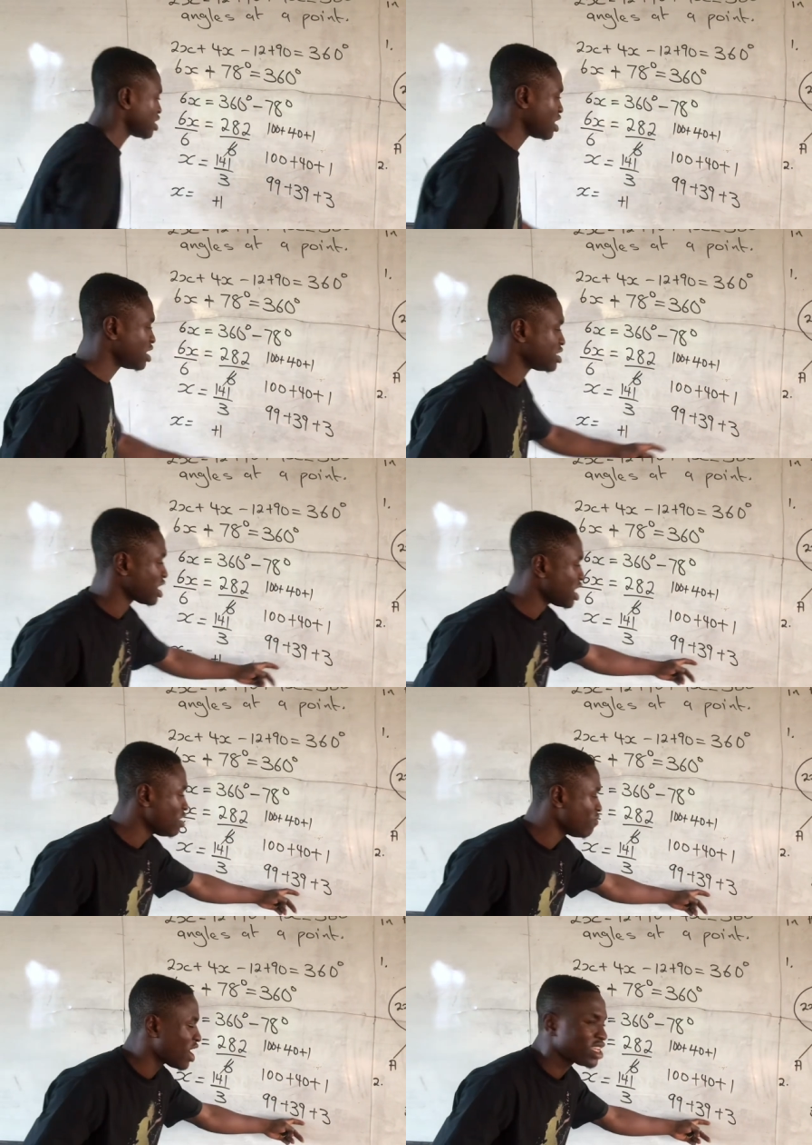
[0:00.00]
Then 3
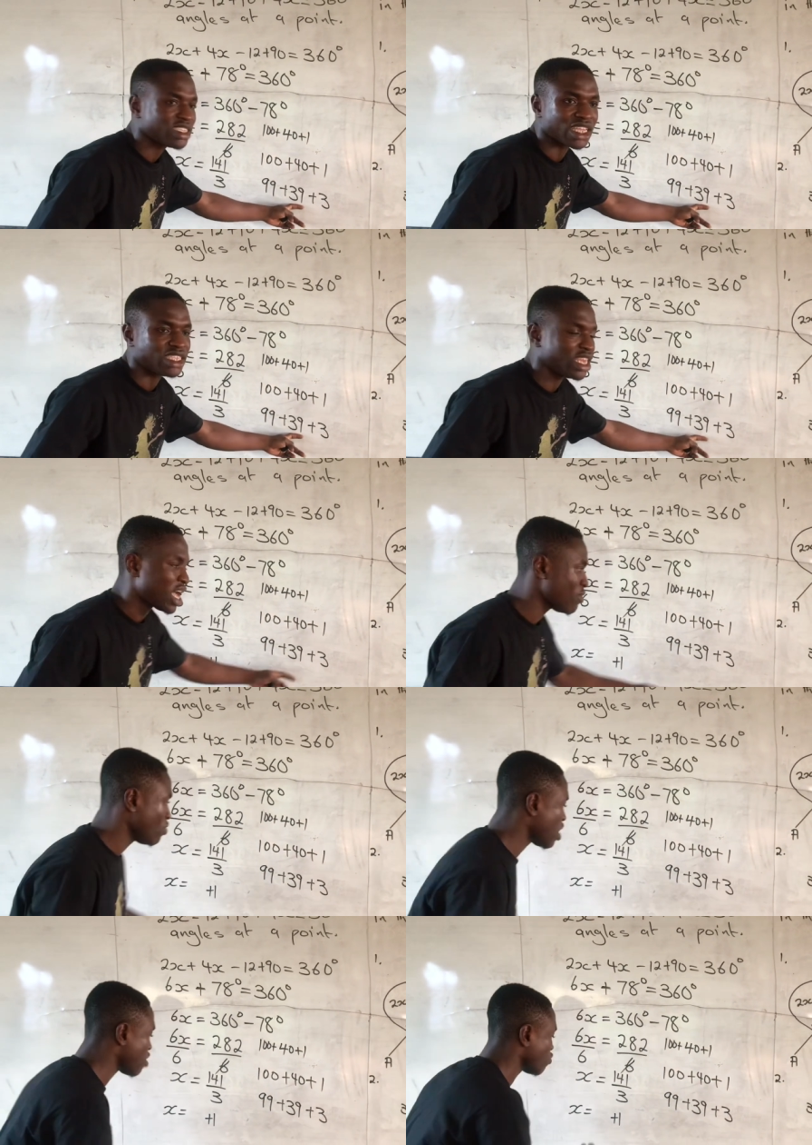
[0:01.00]
divides 39.
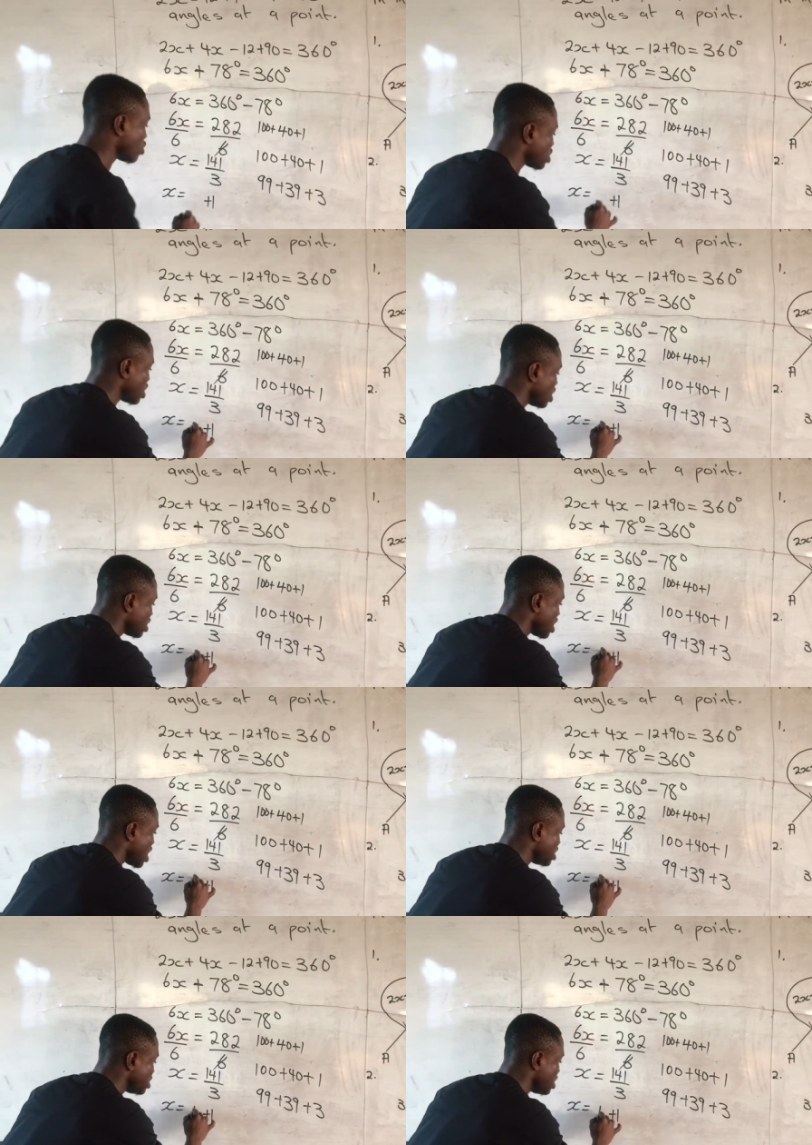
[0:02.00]
We have what?
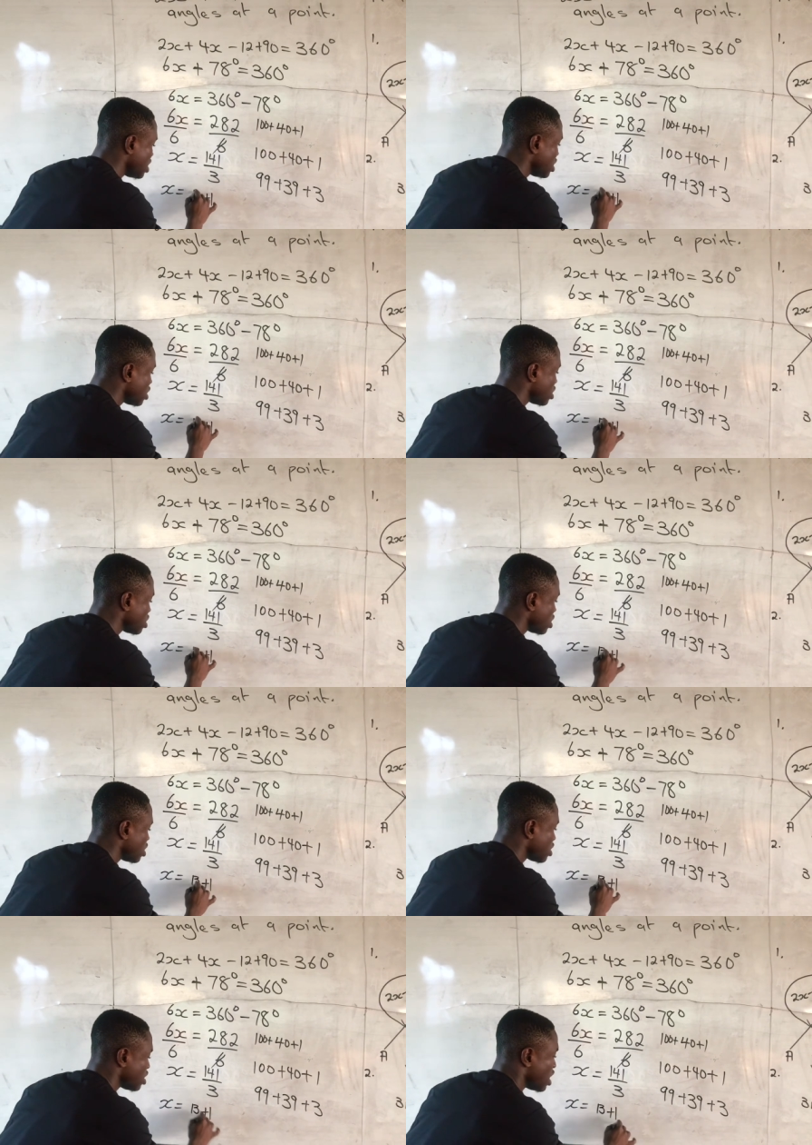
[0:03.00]
13.
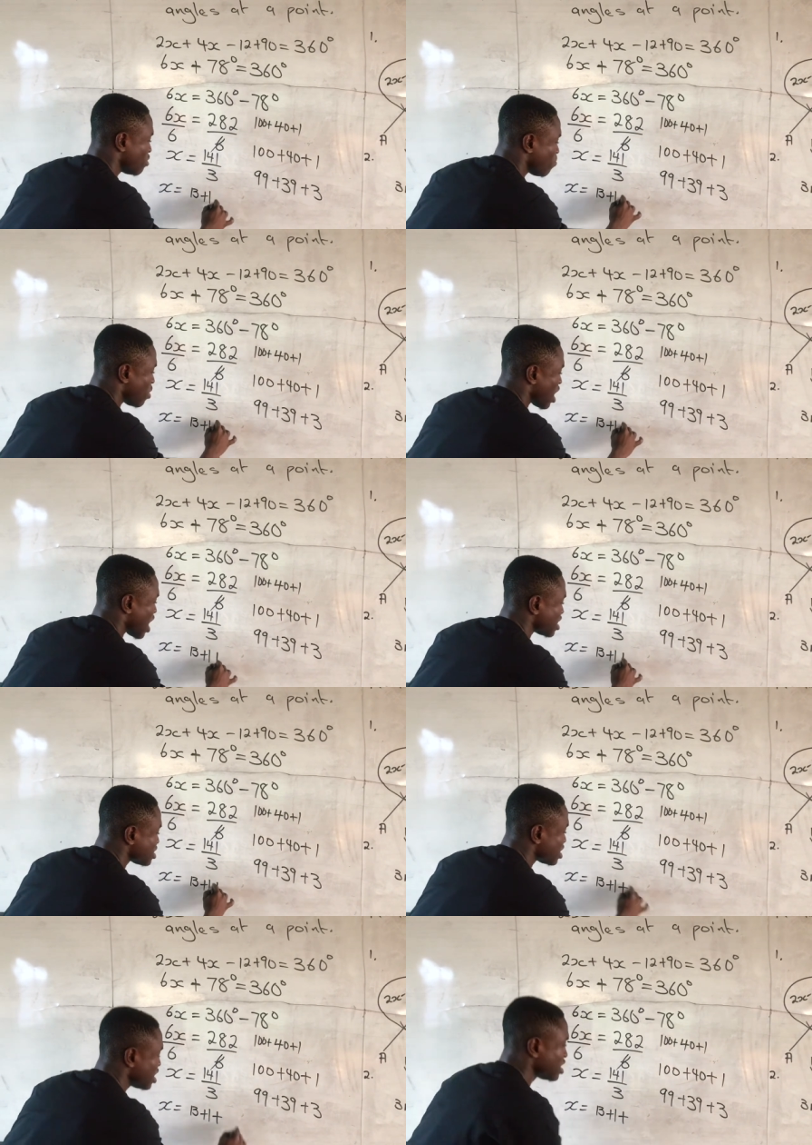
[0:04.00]
Then plus
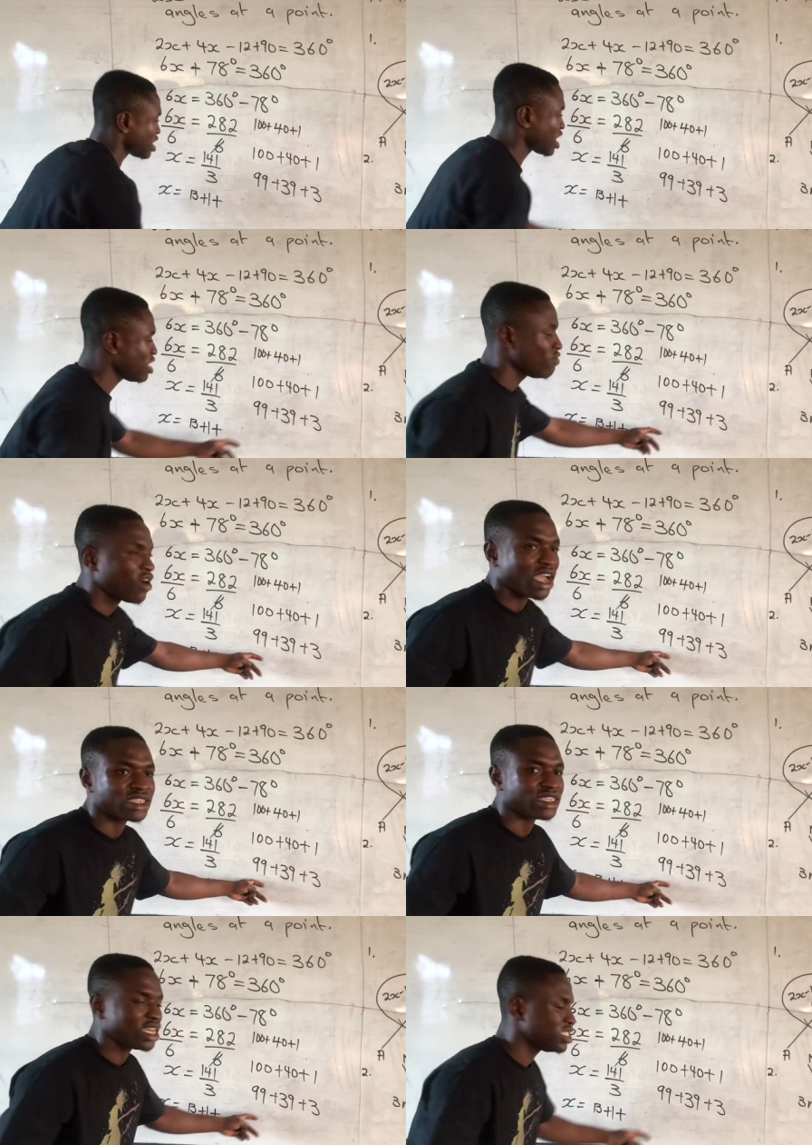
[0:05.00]
3 divides
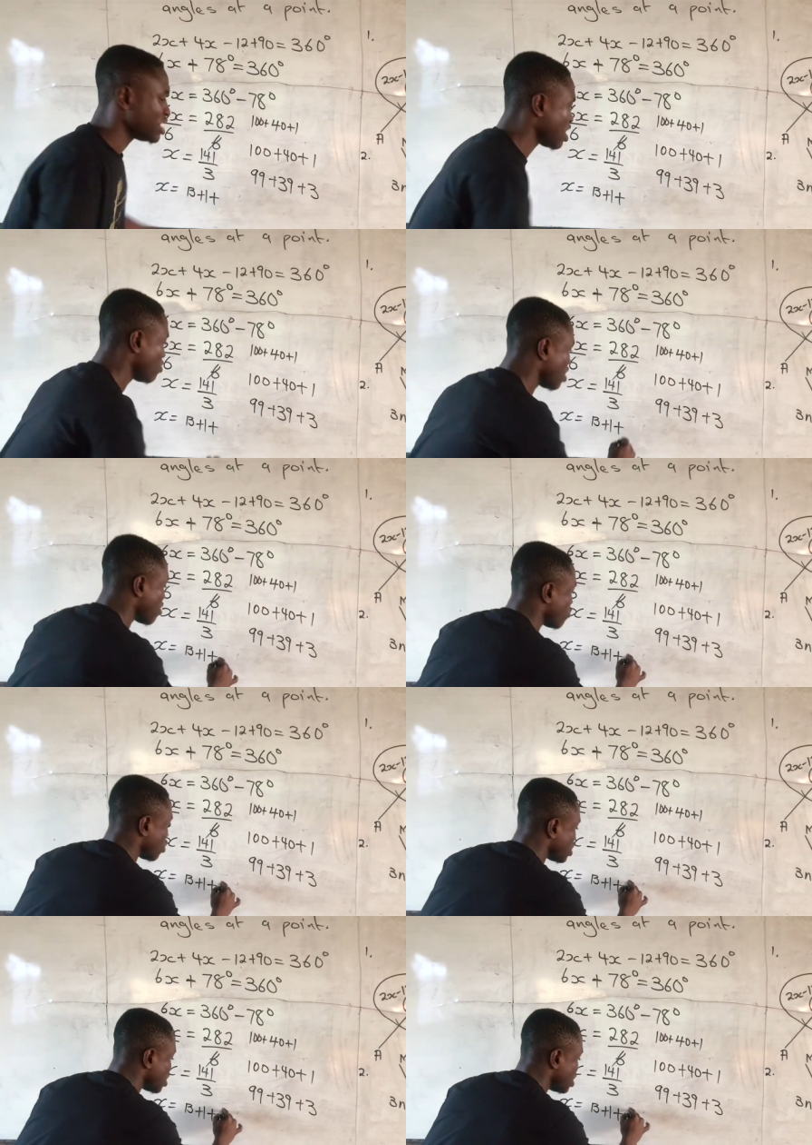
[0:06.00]
99. We have
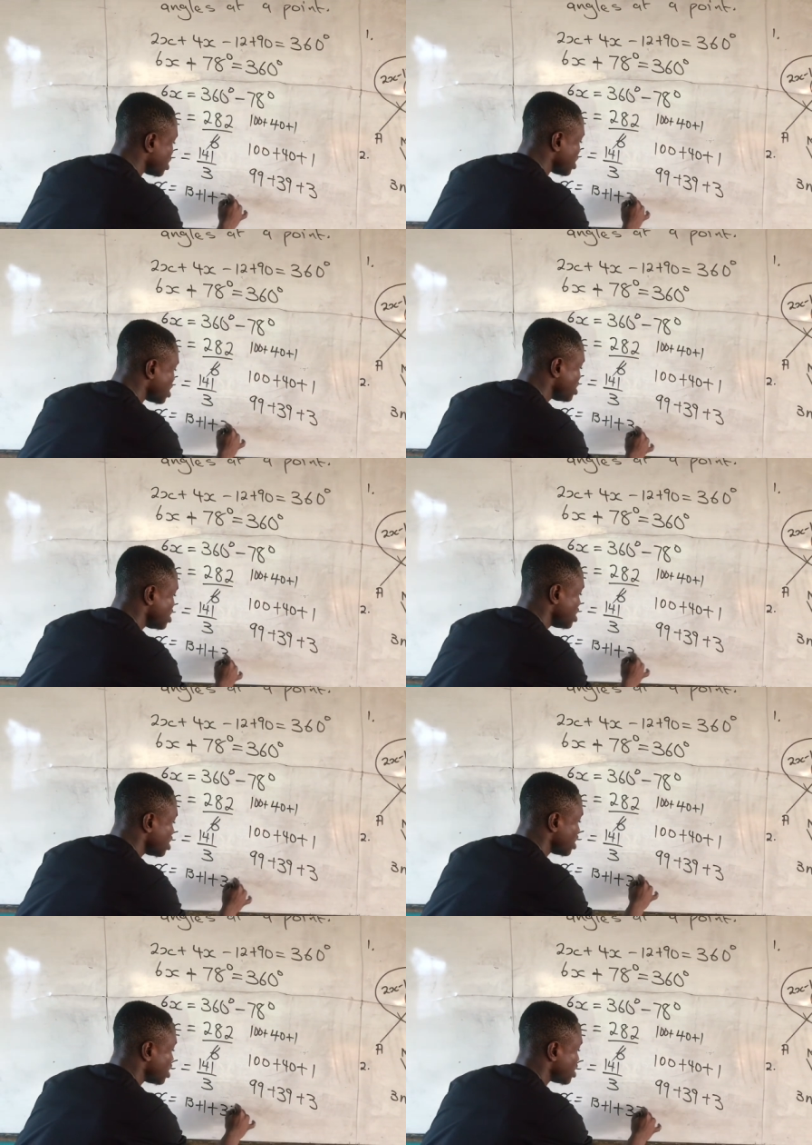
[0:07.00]
what?
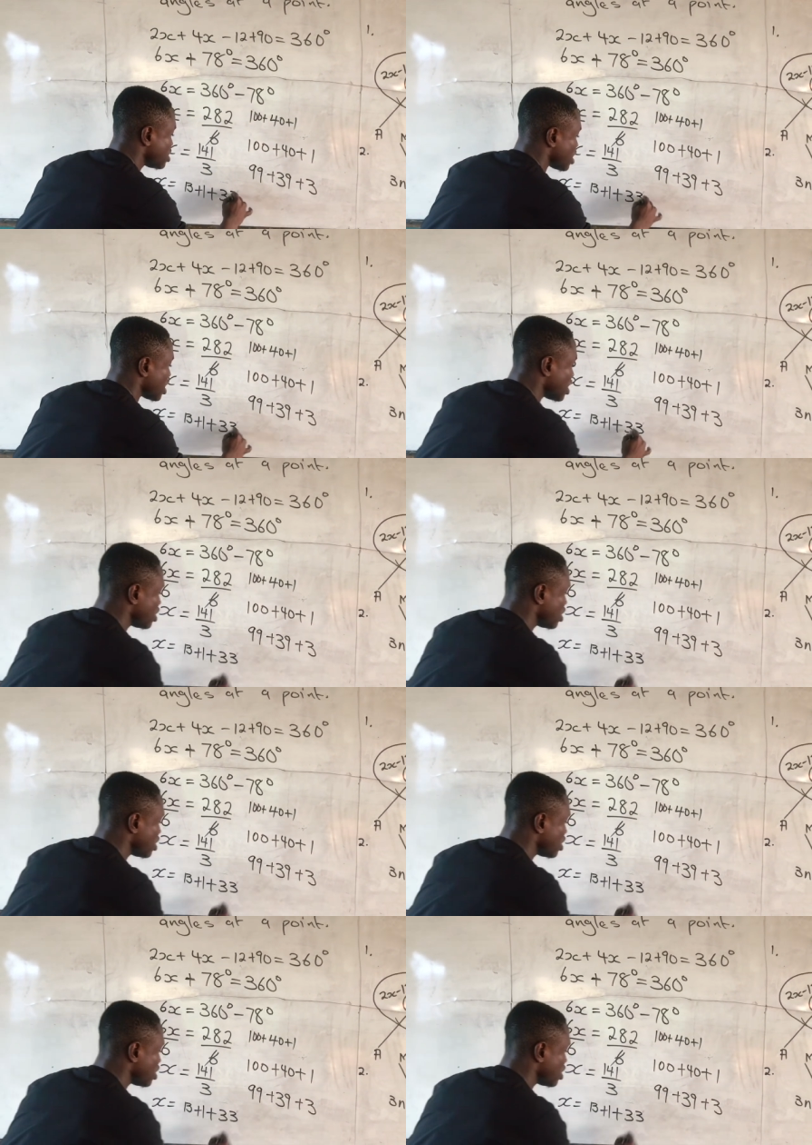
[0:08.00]
33.